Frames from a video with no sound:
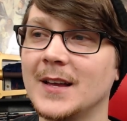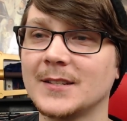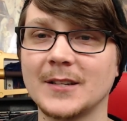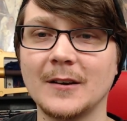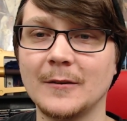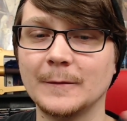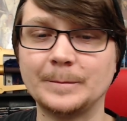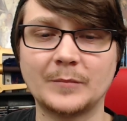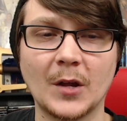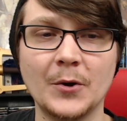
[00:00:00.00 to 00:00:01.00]
So...
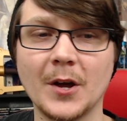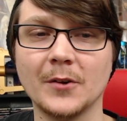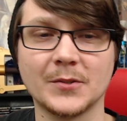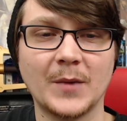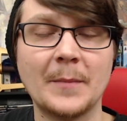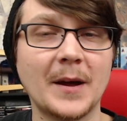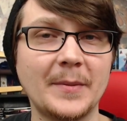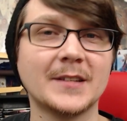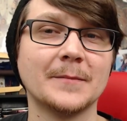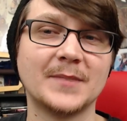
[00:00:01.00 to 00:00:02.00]
who knows? It might
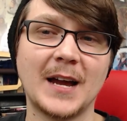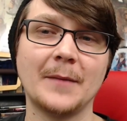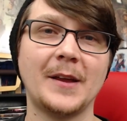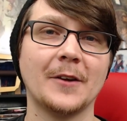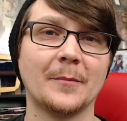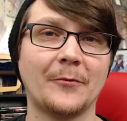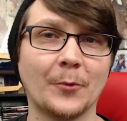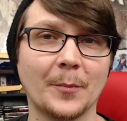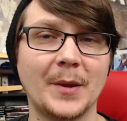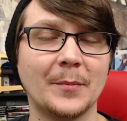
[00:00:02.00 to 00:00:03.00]
be some time here
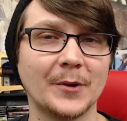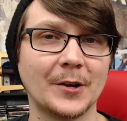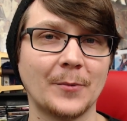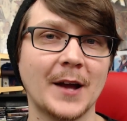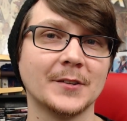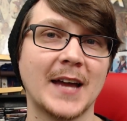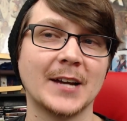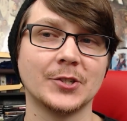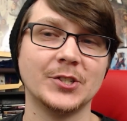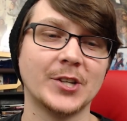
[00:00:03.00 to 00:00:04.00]
before people get around to
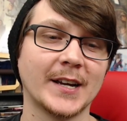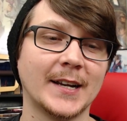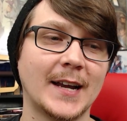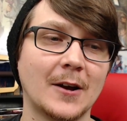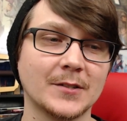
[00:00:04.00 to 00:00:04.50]
actually checking it out.